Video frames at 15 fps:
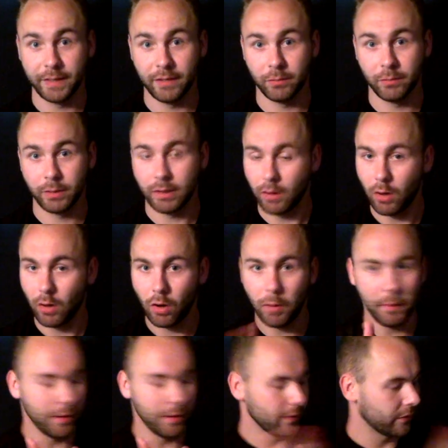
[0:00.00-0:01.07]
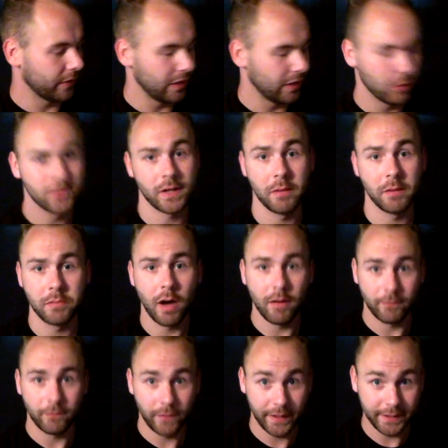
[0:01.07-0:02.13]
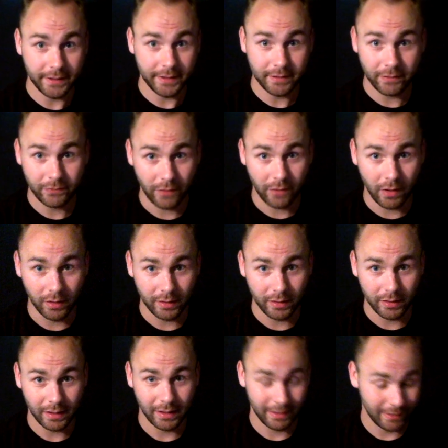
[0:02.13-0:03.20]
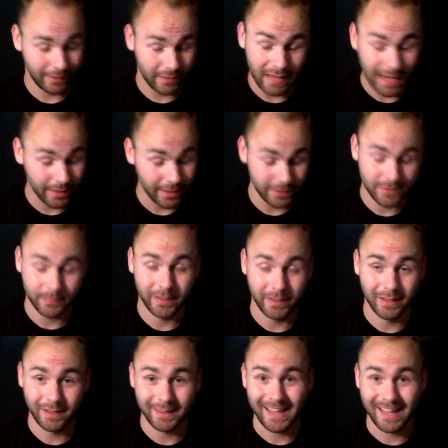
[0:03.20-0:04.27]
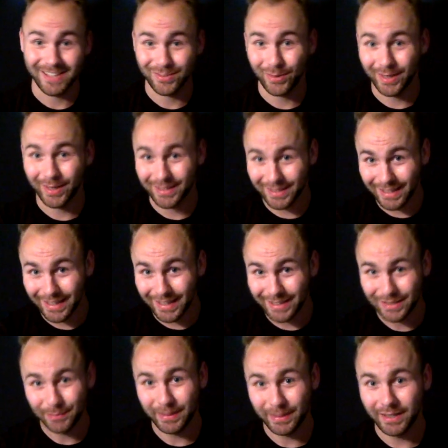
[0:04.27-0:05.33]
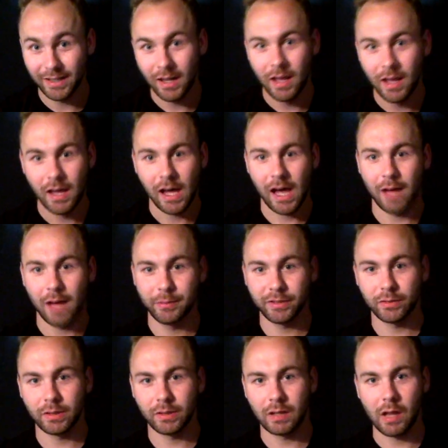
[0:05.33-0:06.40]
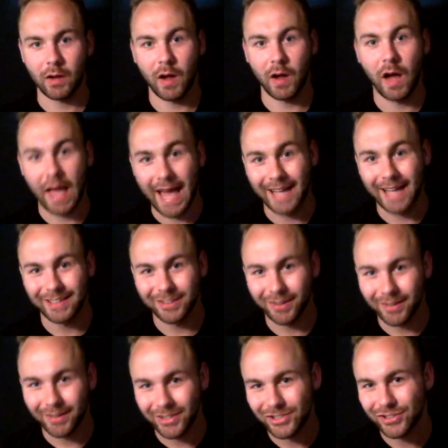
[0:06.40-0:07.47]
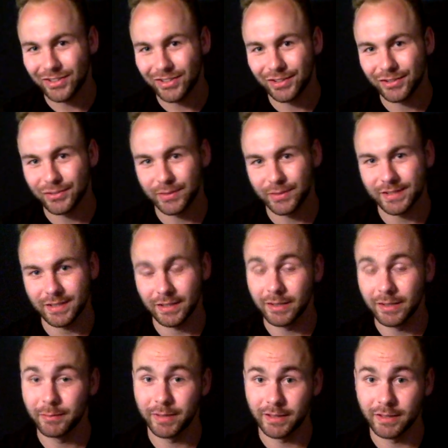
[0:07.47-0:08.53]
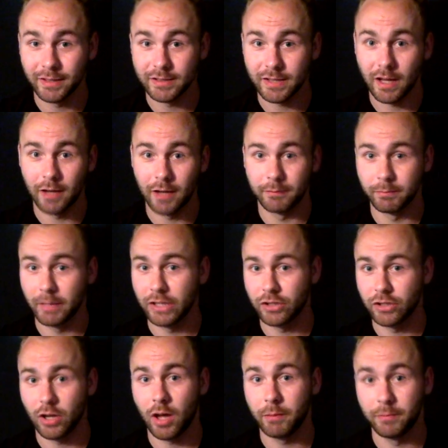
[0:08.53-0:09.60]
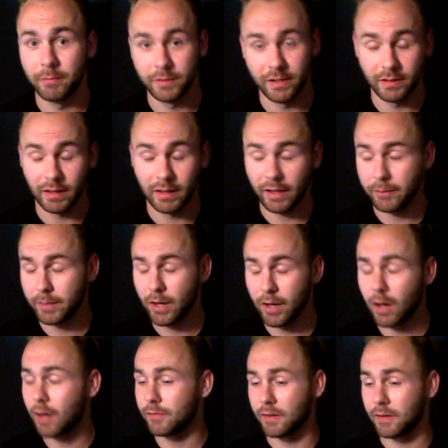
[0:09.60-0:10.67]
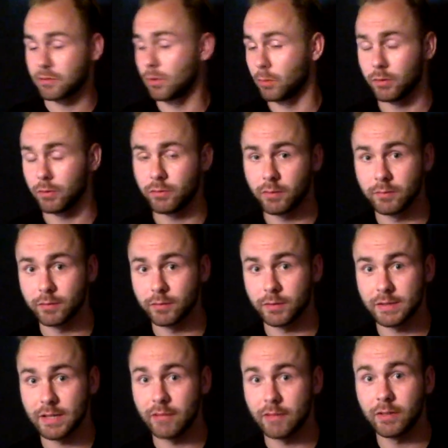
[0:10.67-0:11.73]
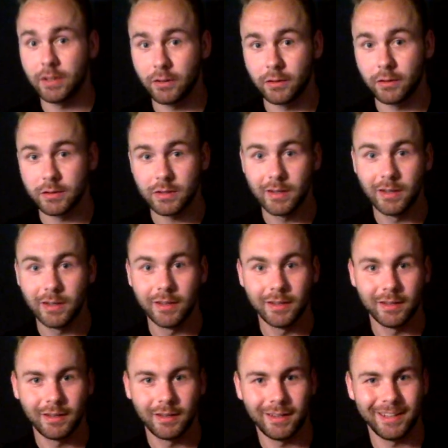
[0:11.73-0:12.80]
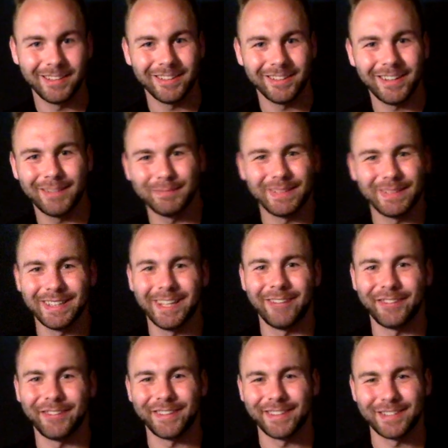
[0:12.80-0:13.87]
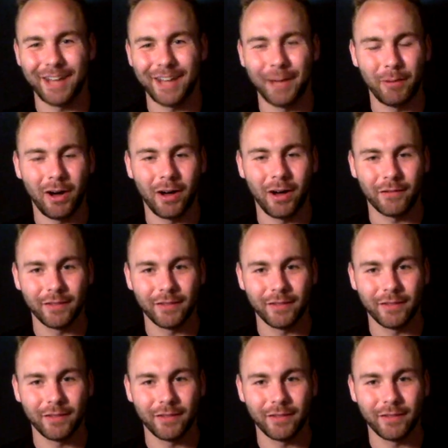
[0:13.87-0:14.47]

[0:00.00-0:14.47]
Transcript: When all my other videos, I'm not faking the funk. That is me. That's who I like to be. I've been doing a lot of acting auditions recently because my job didn't lay me off after I worked for him for 7 years. And yeah, I'm loving the time off.